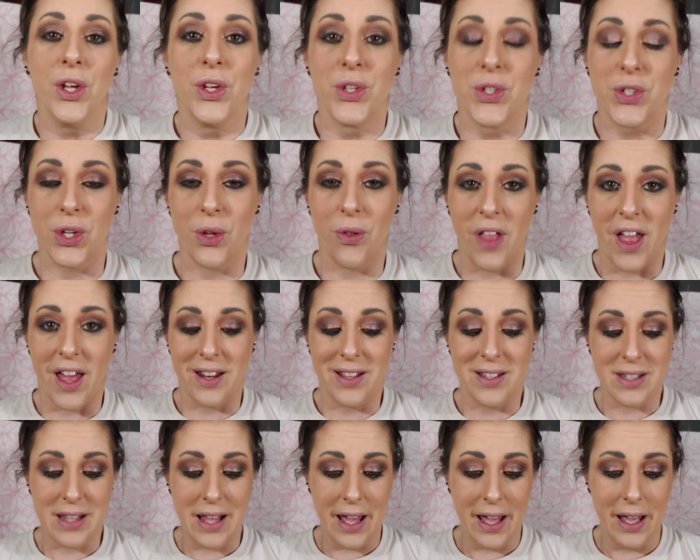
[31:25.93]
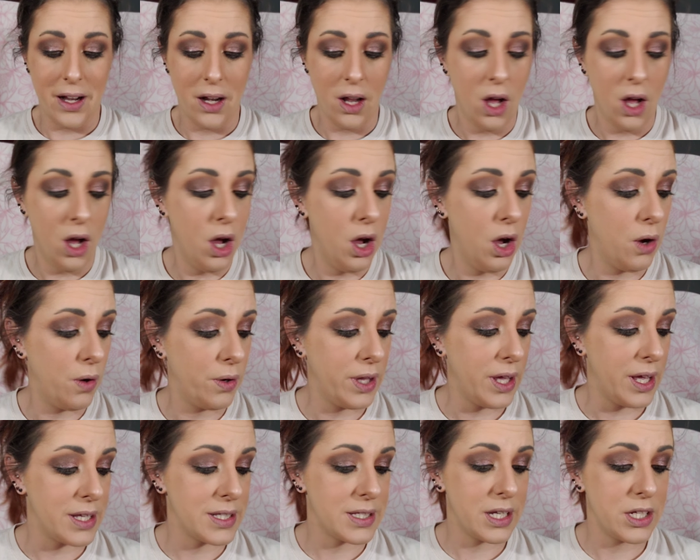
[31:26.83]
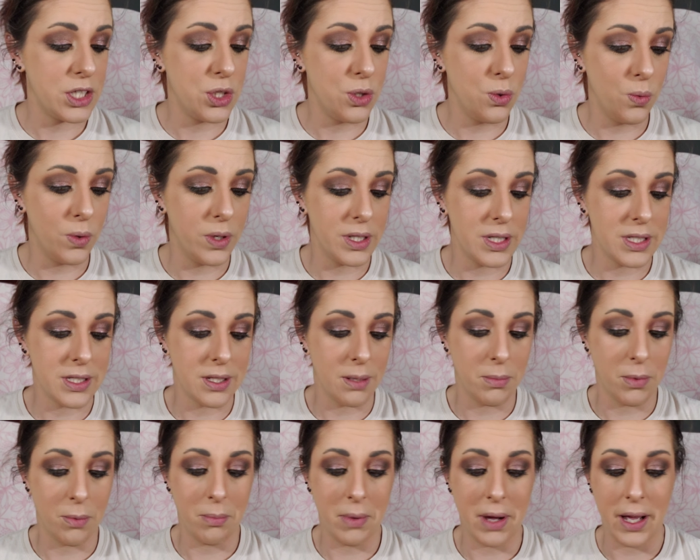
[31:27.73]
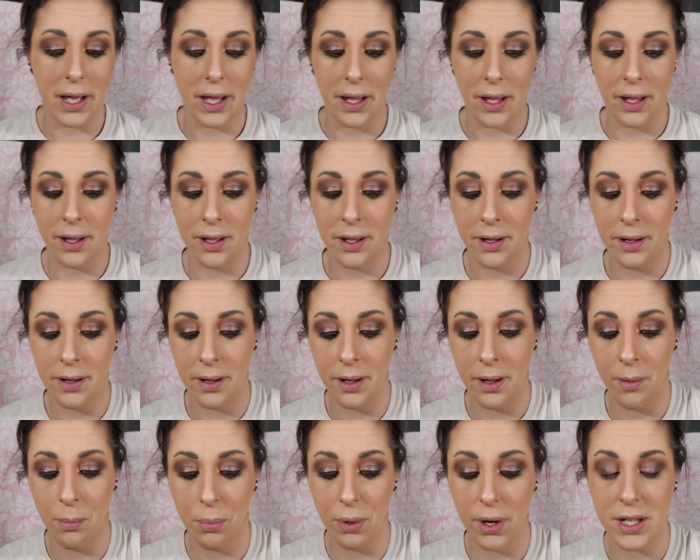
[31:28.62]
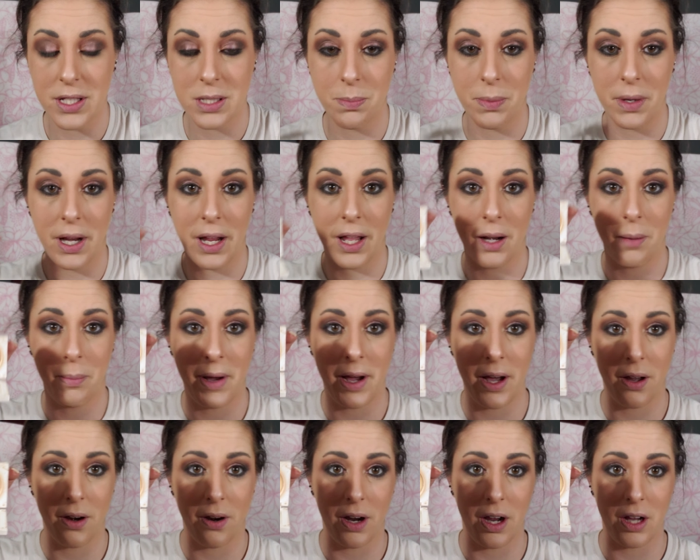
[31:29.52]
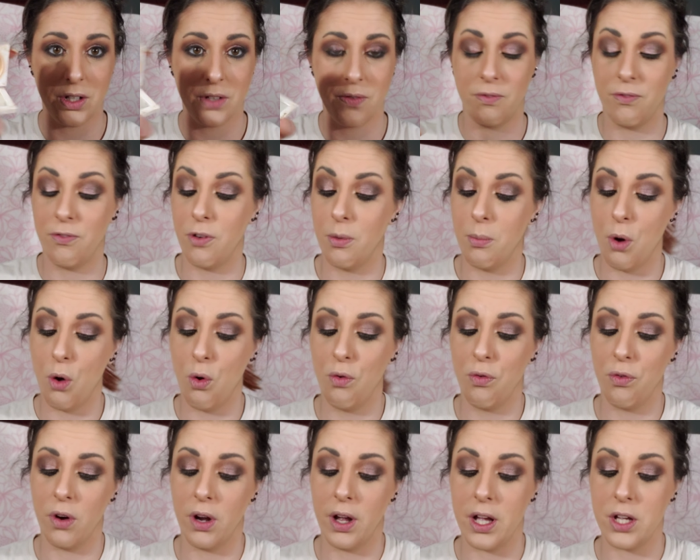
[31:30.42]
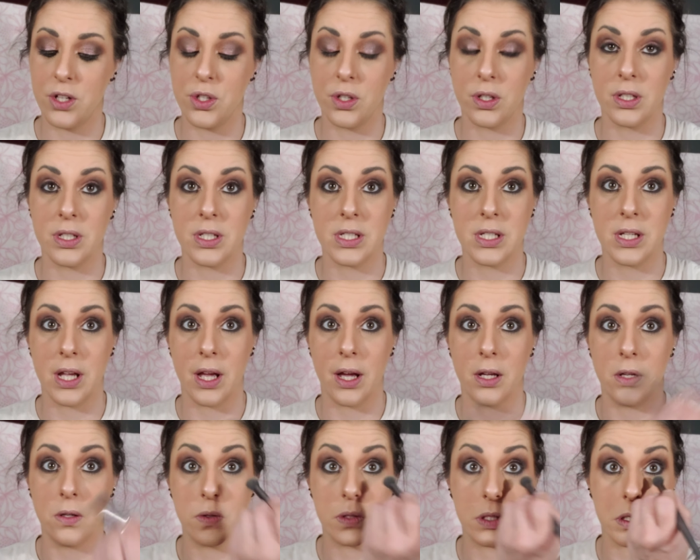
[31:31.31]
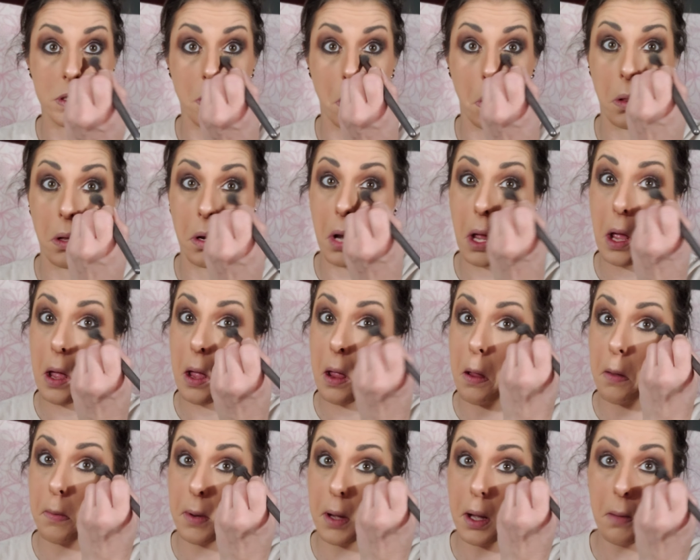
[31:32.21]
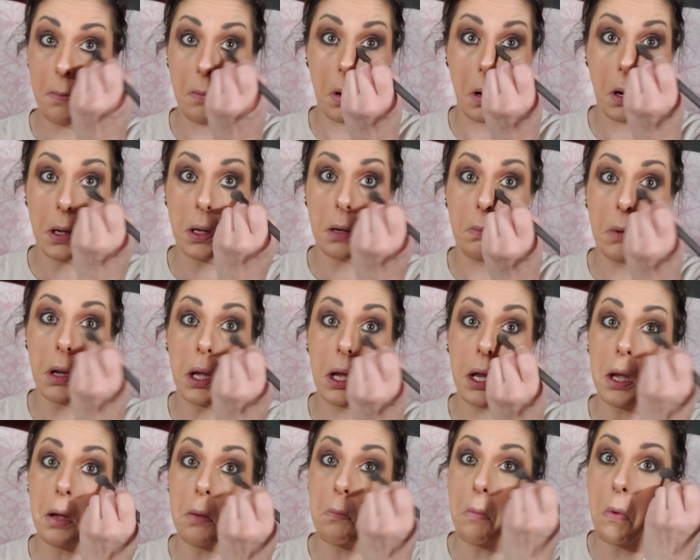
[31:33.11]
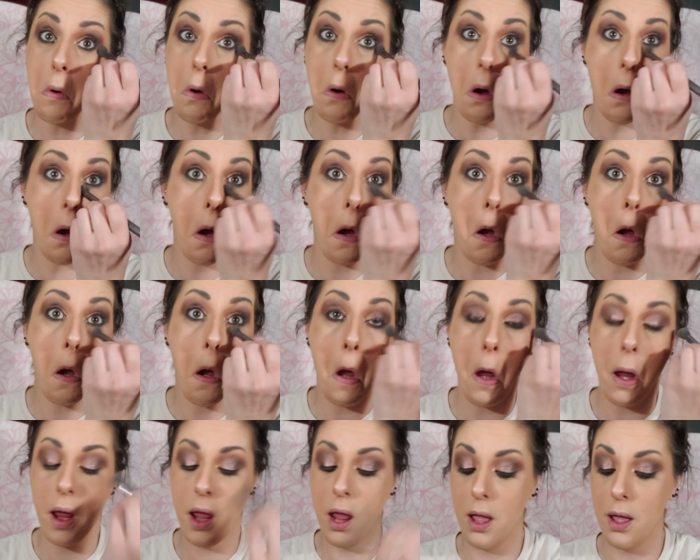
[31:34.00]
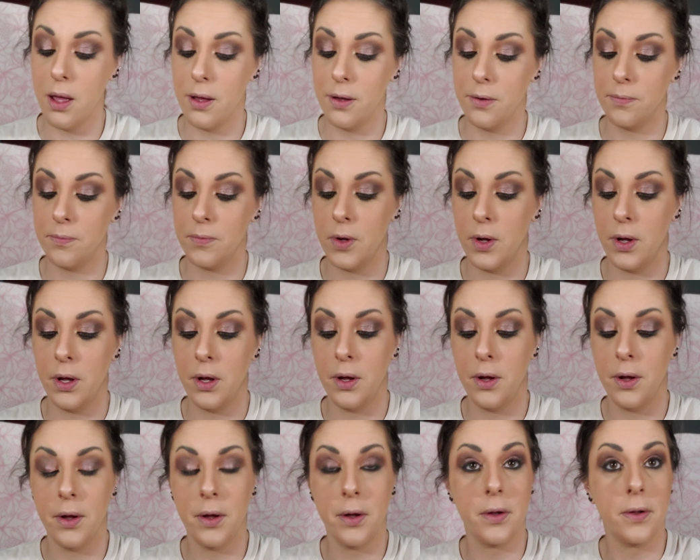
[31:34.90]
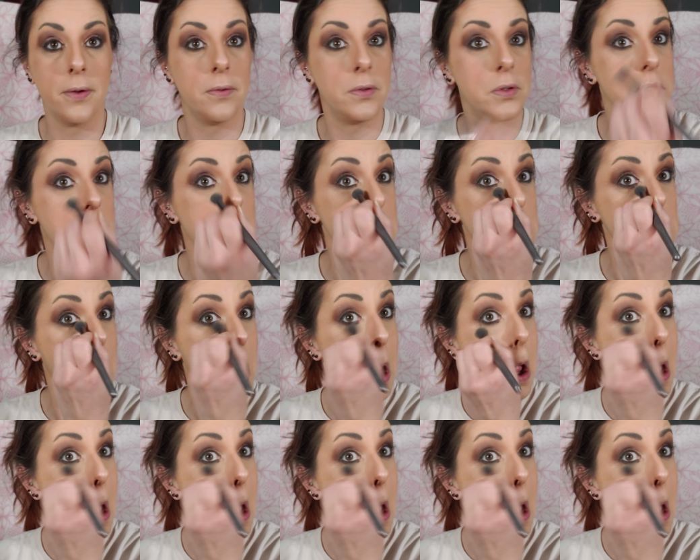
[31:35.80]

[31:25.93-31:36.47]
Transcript: So that is that. Oh, yes, I do want some of my pressed banana powder from Ofra. As you can see, I use this all the time. I'm going to be needing more. Yeah. Just